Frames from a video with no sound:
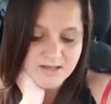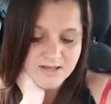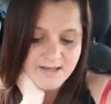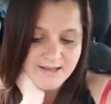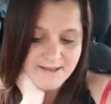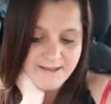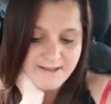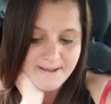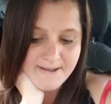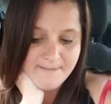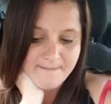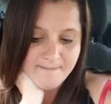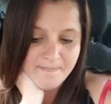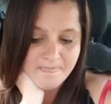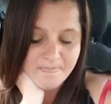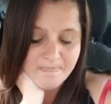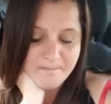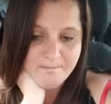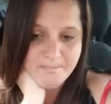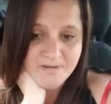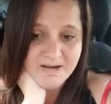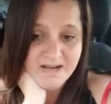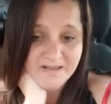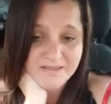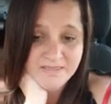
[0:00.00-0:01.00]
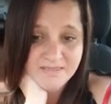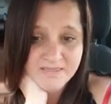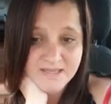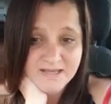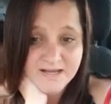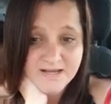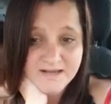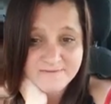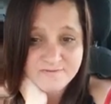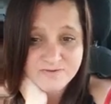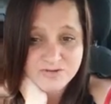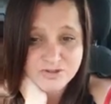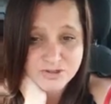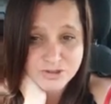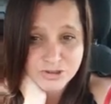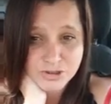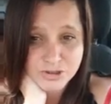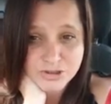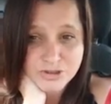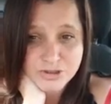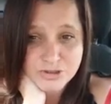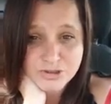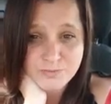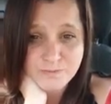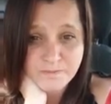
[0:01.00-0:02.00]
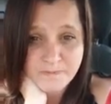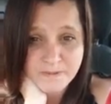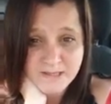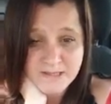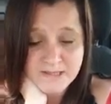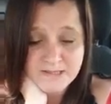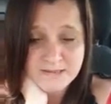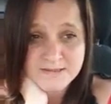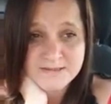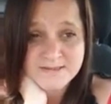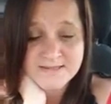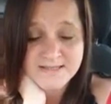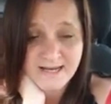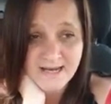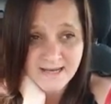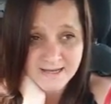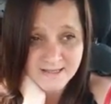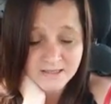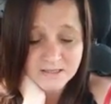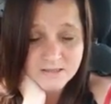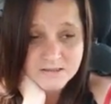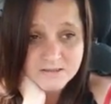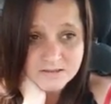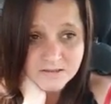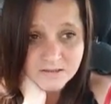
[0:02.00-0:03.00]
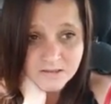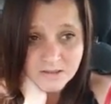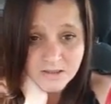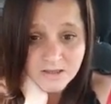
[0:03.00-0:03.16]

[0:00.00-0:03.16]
Um, but I think I've just been tired